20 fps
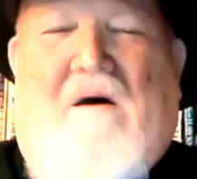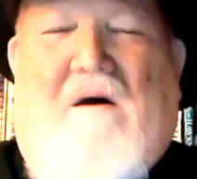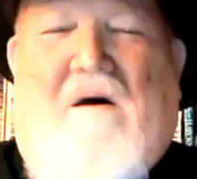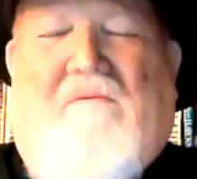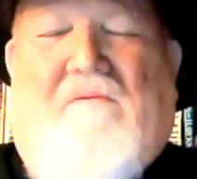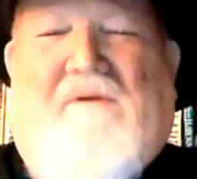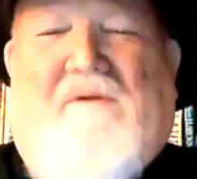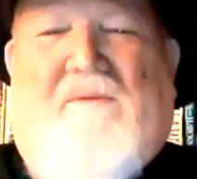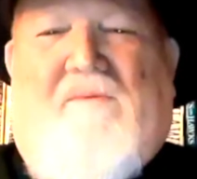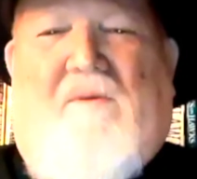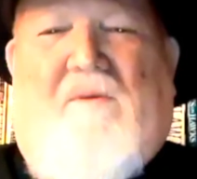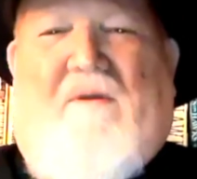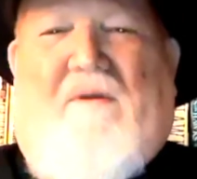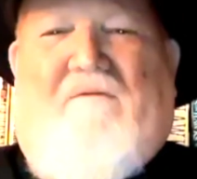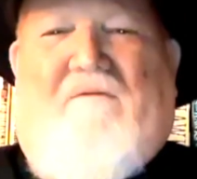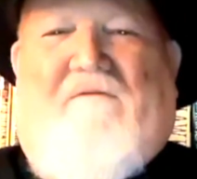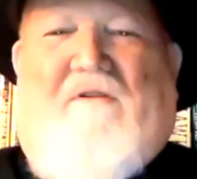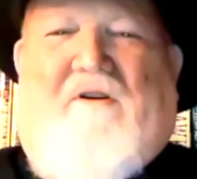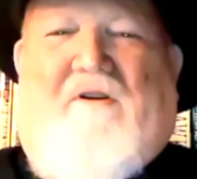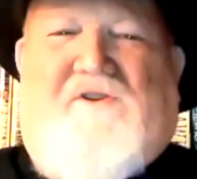Well, Jim, you've
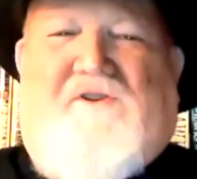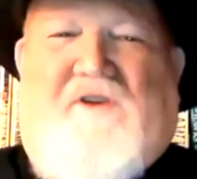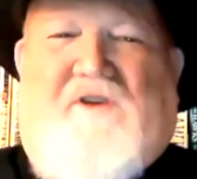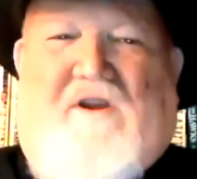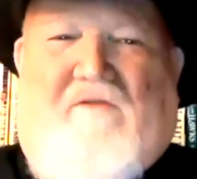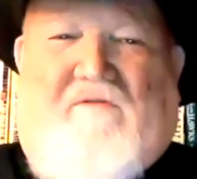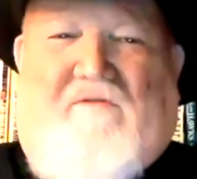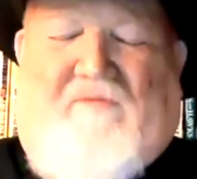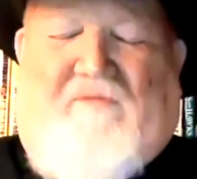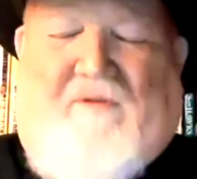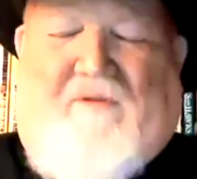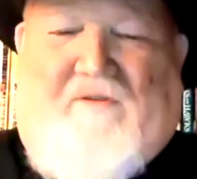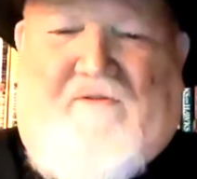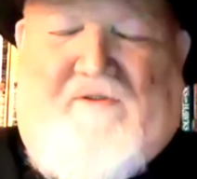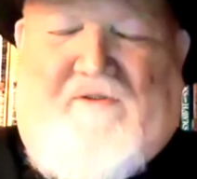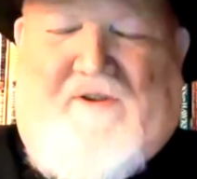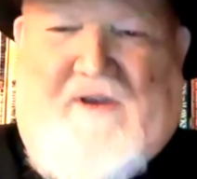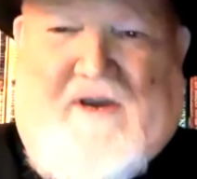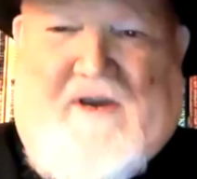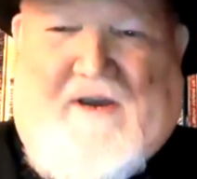been very generous with
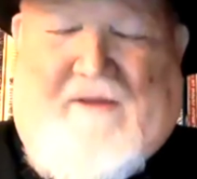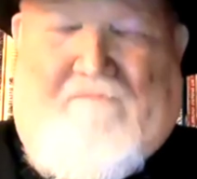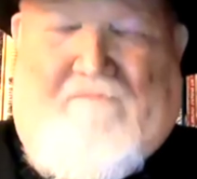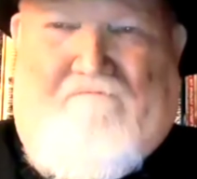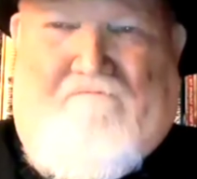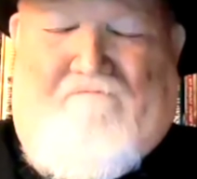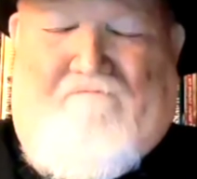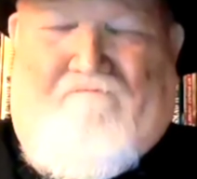your time.